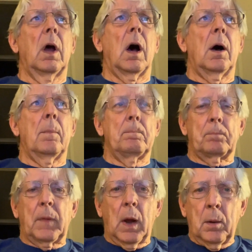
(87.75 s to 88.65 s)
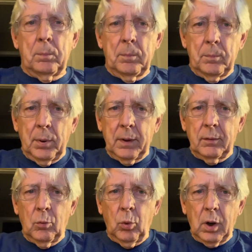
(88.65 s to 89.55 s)
But
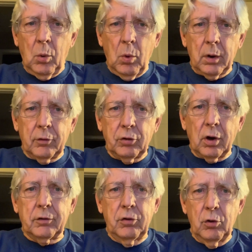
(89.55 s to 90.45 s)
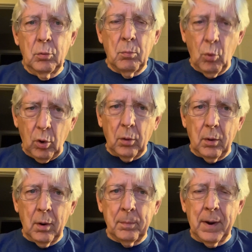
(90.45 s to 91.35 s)
what I want to talk to you
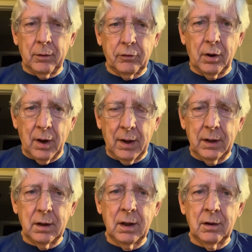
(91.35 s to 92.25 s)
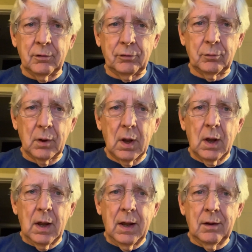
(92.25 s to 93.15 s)
more about tonight is
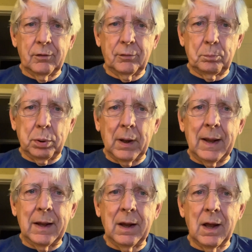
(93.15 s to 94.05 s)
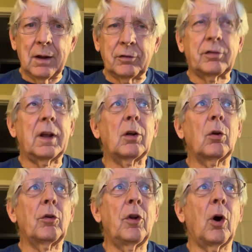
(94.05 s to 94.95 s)
playing
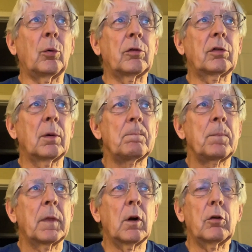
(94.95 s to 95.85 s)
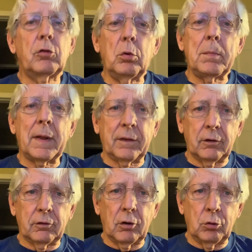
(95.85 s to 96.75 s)
single notes. There are two
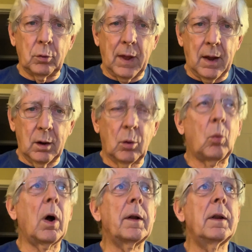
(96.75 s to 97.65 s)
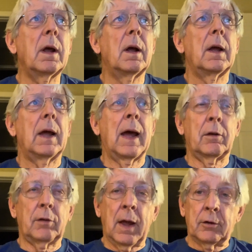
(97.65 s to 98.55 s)
methods to do that. One,
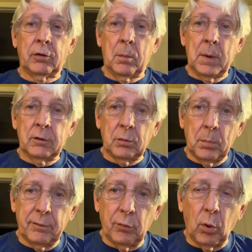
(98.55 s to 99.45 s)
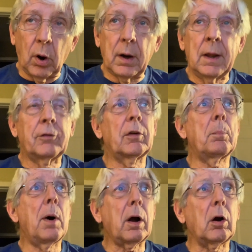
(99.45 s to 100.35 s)
as I mentioned before, is the
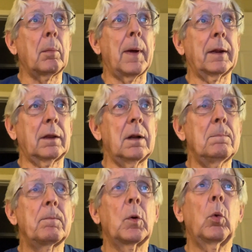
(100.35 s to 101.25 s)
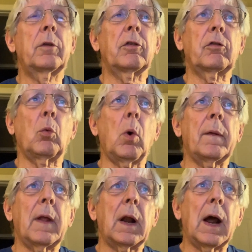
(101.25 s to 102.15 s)
pucker method, which is the
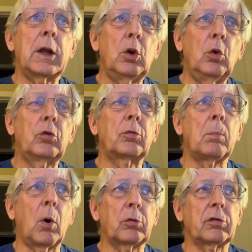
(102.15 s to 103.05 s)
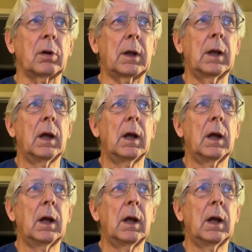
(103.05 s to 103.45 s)
one that I use mostly.